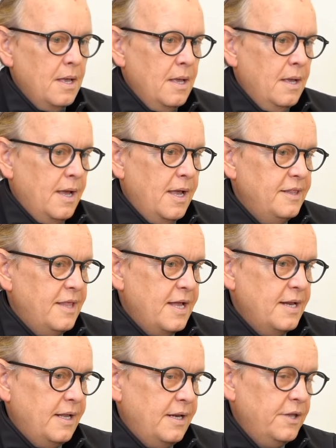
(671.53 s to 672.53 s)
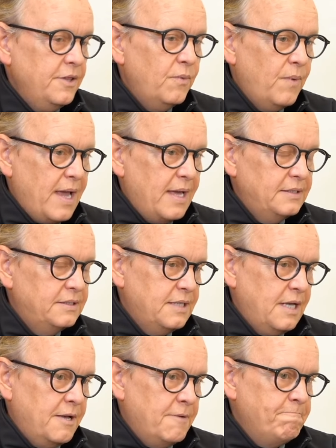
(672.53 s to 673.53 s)
And then in other ways,
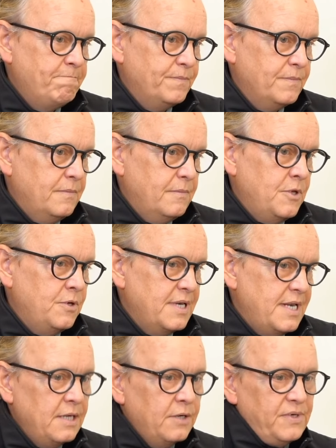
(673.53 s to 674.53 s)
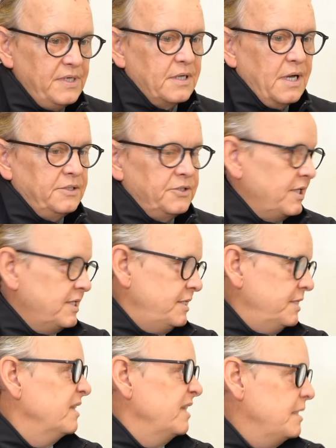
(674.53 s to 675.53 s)
you can increase
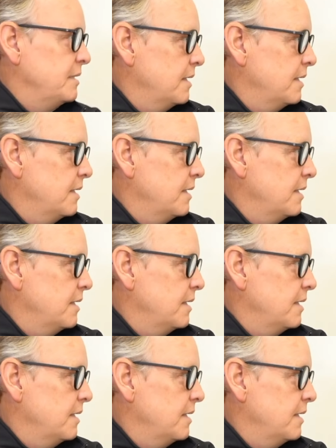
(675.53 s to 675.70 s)
contractility,